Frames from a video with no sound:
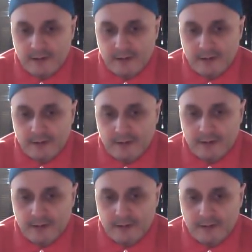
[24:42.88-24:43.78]

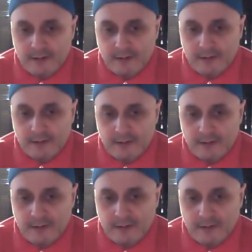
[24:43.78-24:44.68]

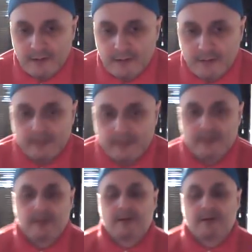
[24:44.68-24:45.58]

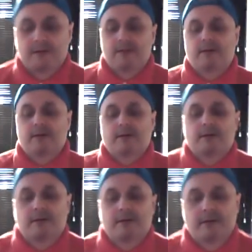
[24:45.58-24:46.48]

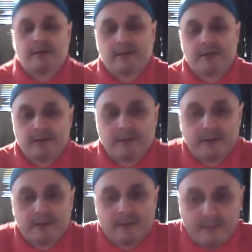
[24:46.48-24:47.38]

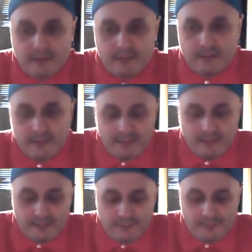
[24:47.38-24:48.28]

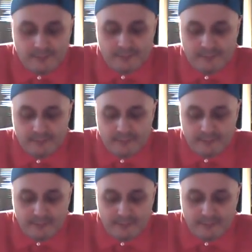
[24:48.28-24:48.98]
[no speech]